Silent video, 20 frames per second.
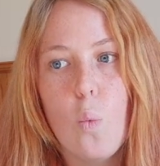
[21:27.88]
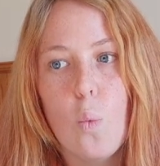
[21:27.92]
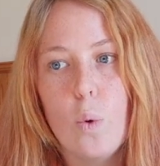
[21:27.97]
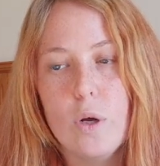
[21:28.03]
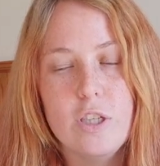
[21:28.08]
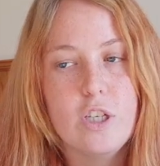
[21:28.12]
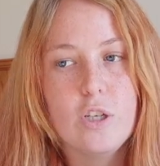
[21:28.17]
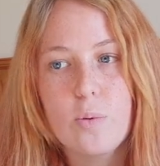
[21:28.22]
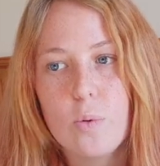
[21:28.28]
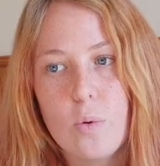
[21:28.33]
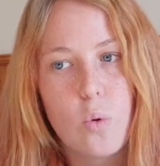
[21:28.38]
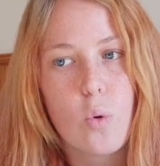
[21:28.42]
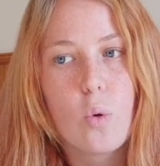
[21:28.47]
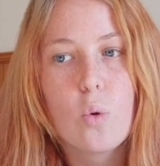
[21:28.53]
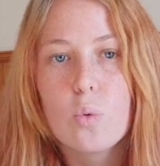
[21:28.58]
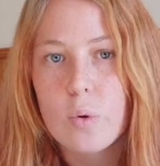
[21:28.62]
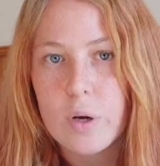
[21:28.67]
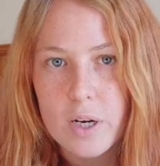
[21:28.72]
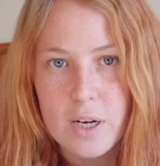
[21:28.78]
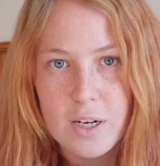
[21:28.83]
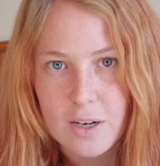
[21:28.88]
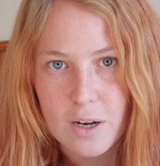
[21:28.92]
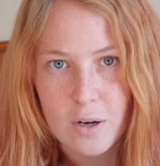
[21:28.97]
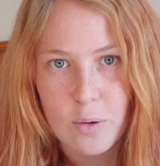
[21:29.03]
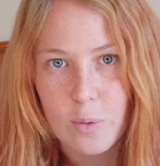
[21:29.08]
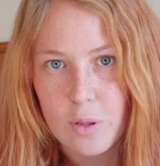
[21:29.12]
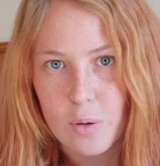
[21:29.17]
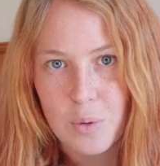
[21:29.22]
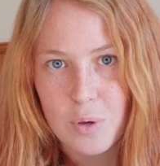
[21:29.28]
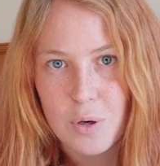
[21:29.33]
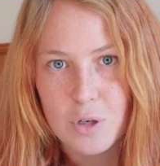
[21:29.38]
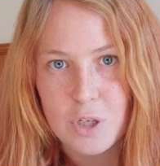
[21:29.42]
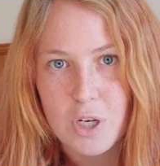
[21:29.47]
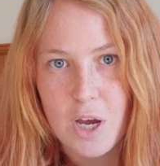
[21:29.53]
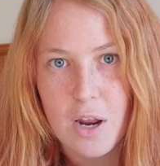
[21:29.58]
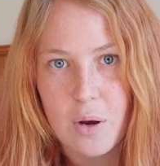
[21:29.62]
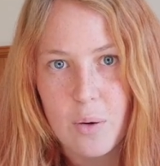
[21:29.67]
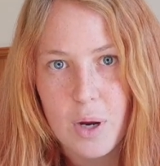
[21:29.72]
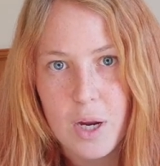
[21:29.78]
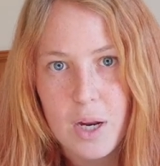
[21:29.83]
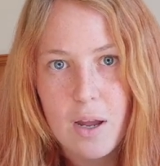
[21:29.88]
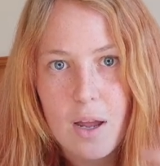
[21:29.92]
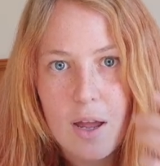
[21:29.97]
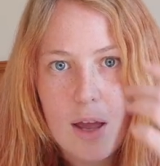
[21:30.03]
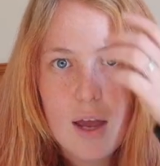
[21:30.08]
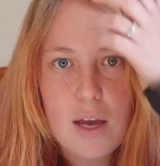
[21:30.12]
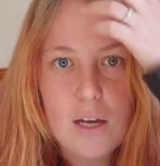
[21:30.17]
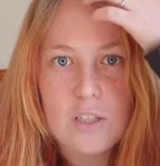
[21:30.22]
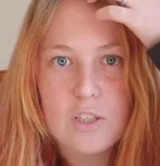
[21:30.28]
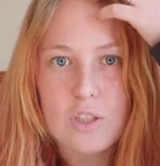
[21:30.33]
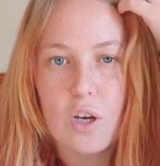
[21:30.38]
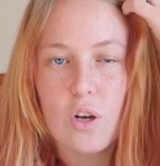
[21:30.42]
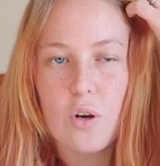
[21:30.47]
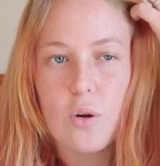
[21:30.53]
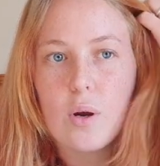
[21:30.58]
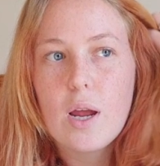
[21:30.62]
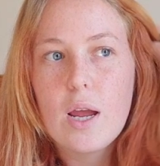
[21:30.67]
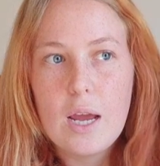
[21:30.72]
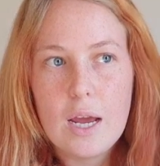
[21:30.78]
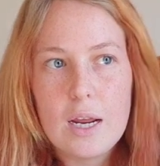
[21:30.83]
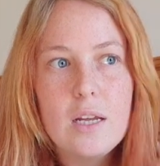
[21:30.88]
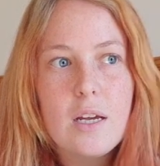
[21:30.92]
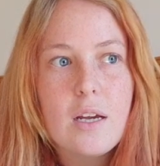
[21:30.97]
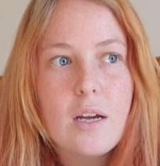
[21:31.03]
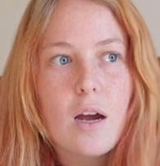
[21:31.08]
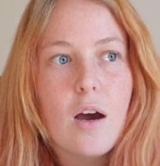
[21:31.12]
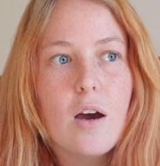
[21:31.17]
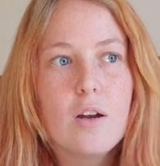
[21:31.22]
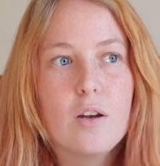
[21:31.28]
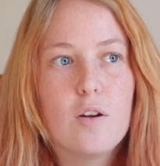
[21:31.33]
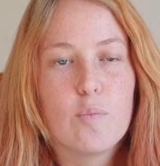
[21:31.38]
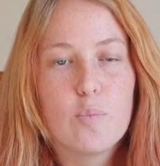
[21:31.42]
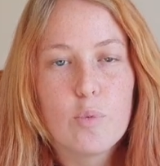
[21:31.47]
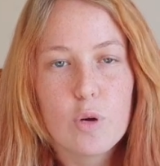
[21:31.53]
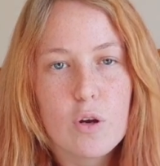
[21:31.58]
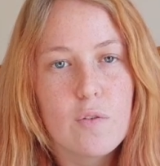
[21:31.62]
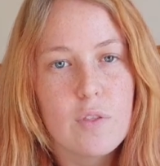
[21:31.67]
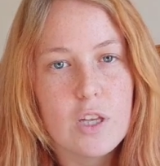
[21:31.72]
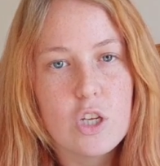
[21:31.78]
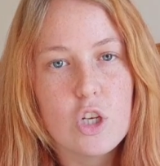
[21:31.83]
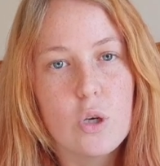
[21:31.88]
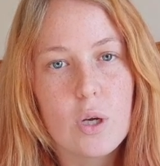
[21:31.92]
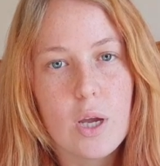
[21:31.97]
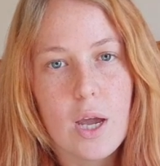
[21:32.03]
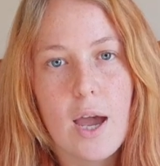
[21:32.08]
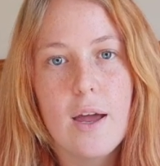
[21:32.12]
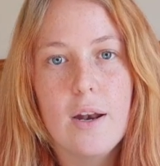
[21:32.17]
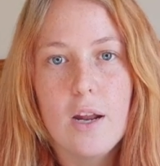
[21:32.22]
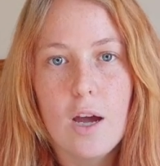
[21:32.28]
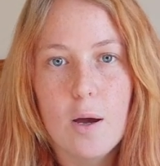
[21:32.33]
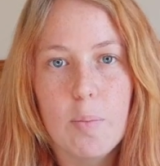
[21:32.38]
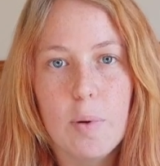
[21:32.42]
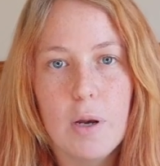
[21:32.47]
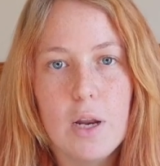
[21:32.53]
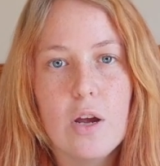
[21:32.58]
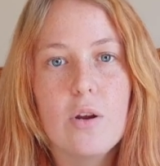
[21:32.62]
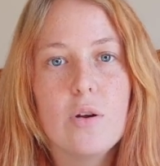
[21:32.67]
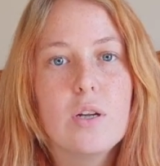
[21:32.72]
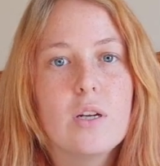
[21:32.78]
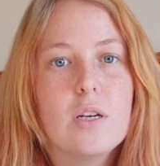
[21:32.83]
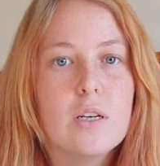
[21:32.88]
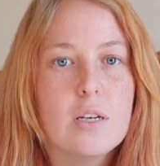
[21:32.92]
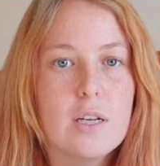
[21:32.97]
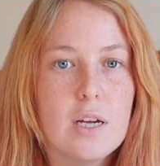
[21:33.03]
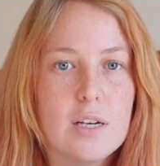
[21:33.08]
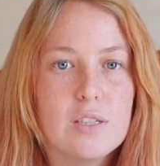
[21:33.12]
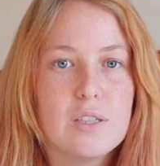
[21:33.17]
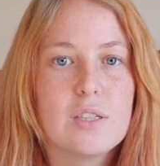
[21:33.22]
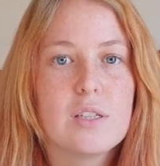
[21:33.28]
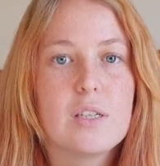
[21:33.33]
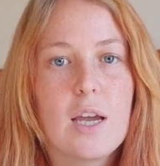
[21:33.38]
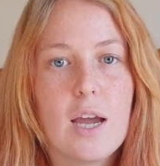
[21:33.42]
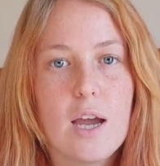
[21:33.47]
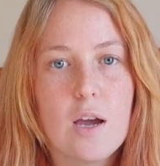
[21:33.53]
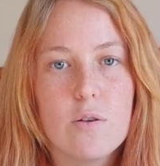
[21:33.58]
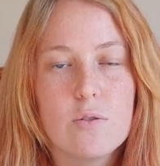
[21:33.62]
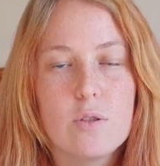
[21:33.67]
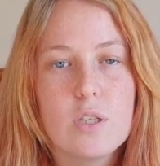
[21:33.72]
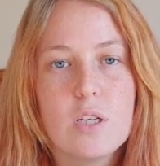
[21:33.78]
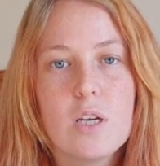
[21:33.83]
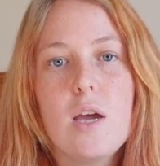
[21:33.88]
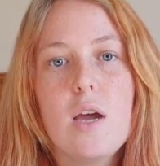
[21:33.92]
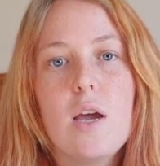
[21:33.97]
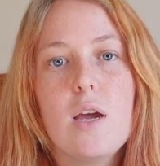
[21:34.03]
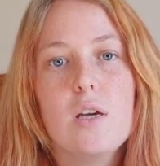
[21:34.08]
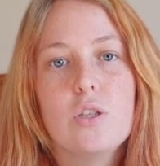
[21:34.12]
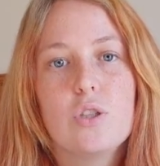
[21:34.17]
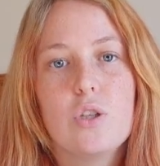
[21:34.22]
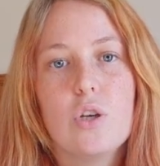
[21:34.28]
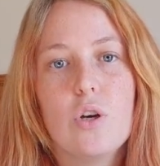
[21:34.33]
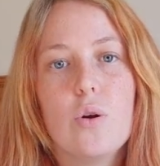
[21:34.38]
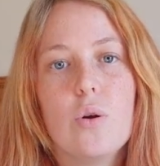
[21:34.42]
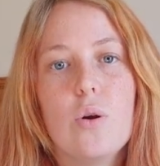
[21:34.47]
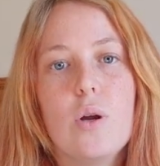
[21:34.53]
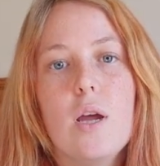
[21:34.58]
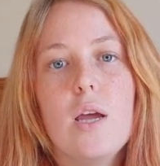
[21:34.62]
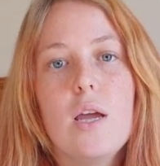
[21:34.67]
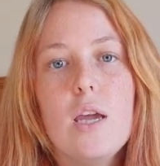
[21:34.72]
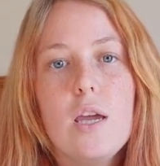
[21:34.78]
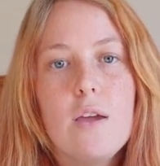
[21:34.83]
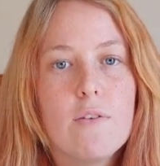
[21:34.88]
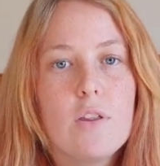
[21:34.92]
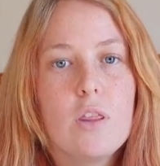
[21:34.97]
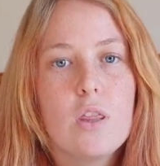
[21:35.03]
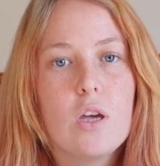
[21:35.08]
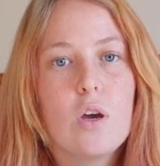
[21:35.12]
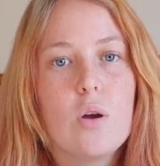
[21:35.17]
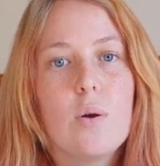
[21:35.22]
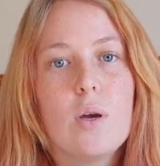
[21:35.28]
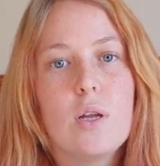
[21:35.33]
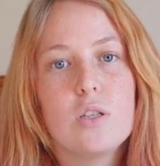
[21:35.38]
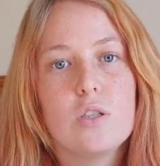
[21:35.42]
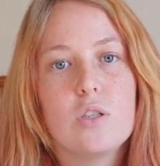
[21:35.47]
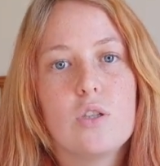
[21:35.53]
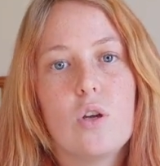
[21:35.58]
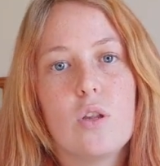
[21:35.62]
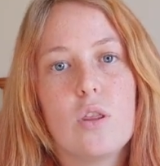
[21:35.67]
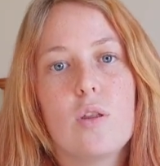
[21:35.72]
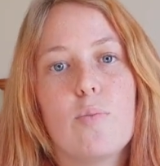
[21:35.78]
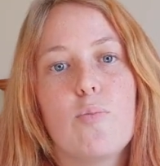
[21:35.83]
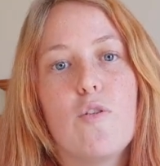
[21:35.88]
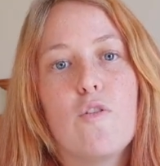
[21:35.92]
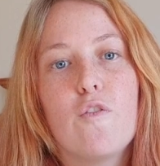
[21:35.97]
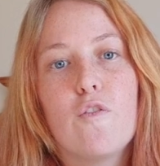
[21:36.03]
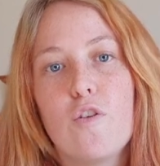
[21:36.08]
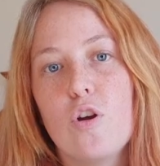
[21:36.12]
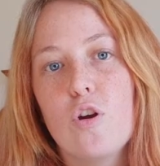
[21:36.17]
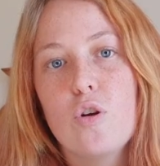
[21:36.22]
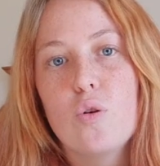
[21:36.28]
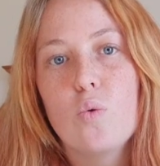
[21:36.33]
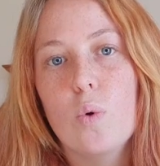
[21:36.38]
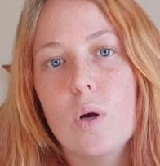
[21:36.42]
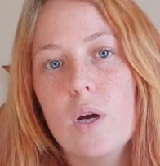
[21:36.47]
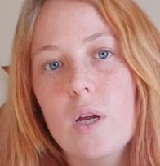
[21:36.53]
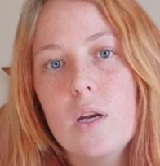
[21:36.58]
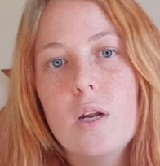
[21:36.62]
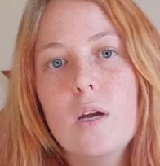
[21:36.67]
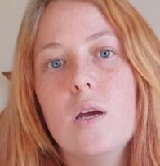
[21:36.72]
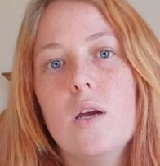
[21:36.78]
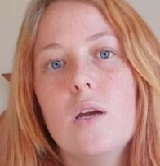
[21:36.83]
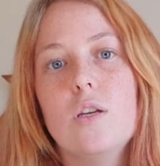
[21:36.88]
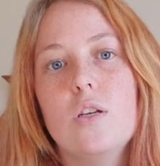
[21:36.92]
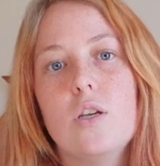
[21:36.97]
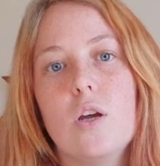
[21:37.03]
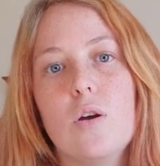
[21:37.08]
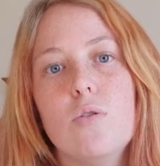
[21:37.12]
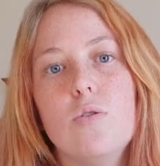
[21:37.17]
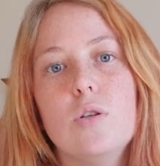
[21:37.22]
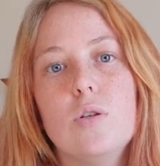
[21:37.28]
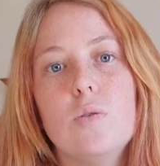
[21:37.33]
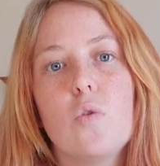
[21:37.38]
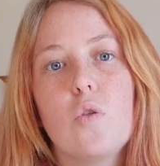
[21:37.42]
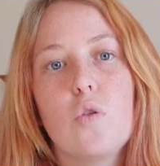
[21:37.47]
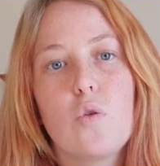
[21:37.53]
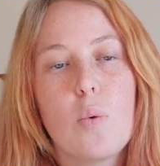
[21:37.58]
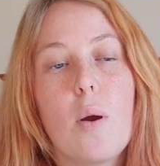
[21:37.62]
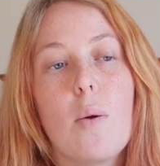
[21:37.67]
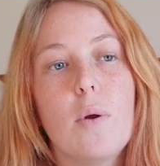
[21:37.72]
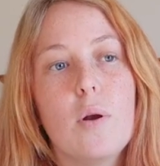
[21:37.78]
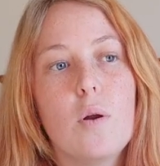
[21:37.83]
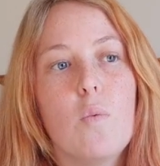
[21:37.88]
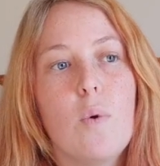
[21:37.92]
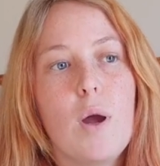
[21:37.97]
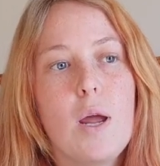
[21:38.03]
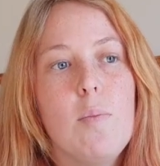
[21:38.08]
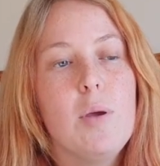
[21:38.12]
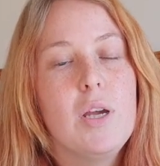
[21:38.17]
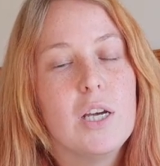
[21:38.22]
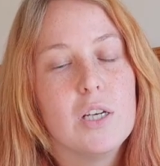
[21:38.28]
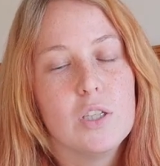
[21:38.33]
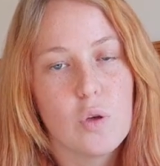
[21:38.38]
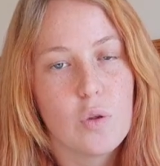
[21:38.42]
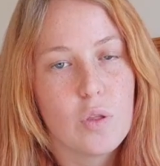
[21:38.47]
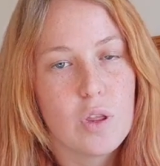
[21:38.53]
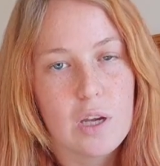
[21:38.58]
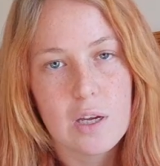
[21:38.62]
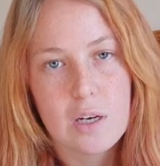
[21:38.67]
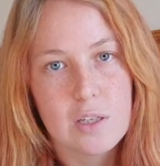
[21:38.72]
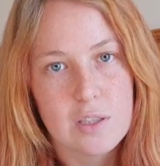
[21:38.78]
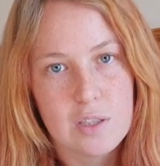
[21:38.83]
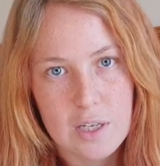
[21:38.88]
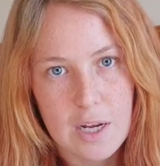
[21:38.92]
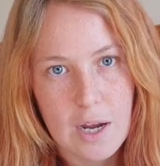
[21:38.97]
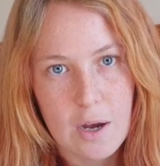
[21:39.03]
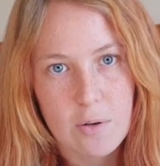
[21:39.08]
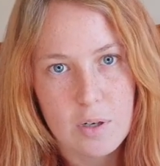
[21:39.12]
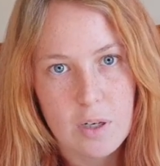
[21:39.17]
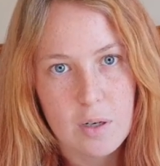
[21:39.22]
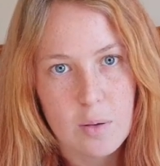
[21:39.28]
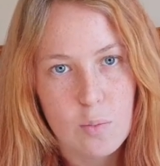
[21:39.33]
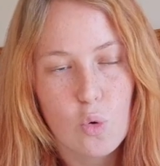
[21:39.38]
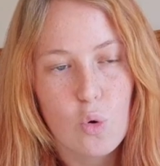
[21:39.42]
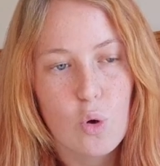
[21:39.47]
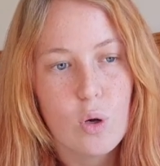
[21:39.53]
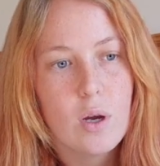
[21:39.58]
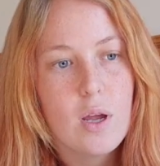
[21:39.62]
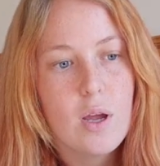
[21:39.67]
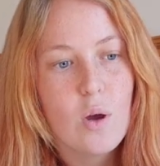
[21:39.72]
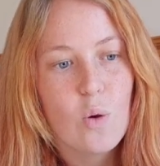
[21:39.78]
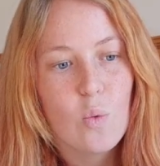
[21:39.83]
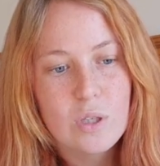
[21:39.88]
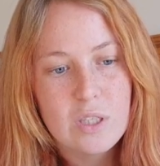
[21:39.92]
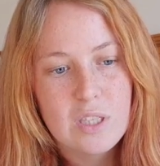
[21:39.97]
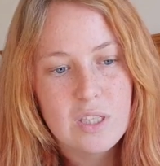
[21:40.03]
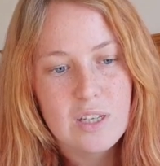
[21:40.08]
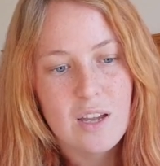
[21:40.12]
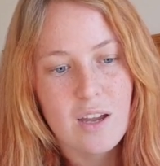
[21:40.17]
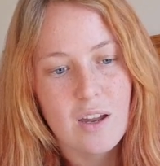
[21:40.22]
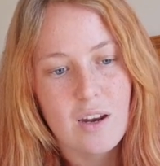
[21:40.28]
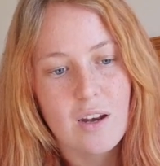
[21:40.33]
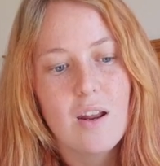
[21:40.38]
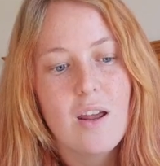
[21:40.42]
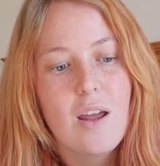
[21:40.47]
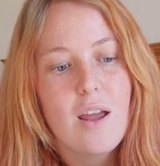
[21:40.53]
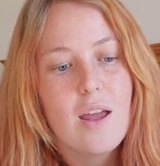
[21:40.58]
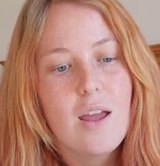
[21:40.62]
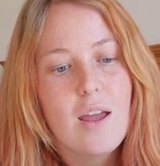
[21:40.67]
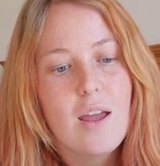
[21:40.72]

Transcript: once you were already done with all your shadowing. So any kind of proof that you can upload does count. So even though it is not the preferred one, don't throw it away because you think it doesn't count anymore. Once again,